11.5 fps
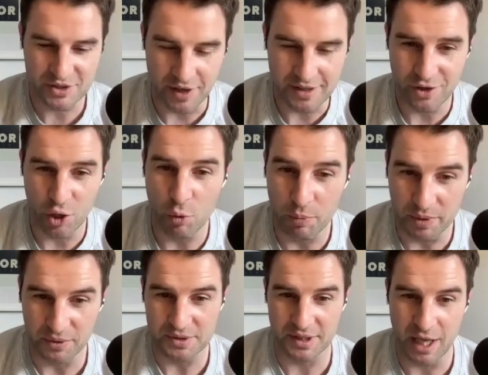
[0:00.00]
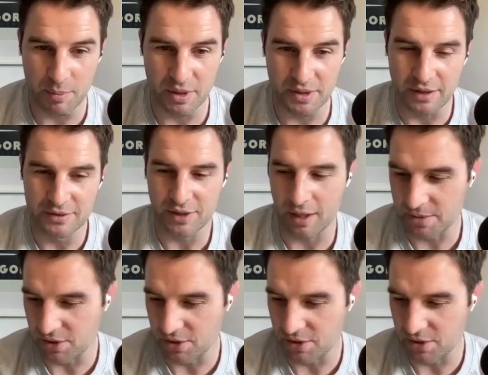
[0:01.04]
trains, and automobiles and get a bit of downtime.